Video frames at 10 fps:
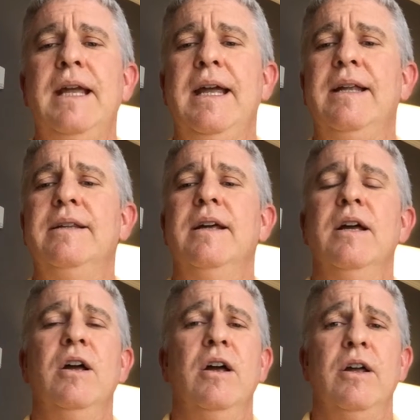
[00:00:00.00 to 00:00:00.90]
And
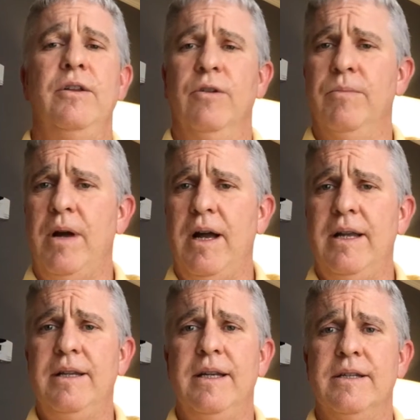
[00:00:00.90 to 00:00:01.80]
your
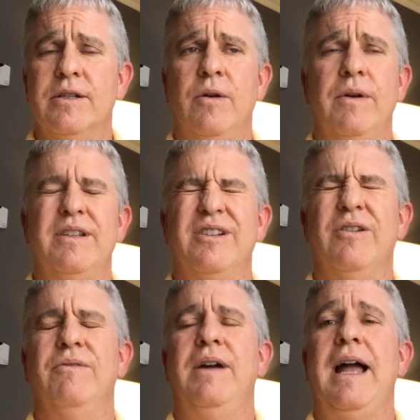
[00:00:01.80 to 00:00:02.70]
mind is going to go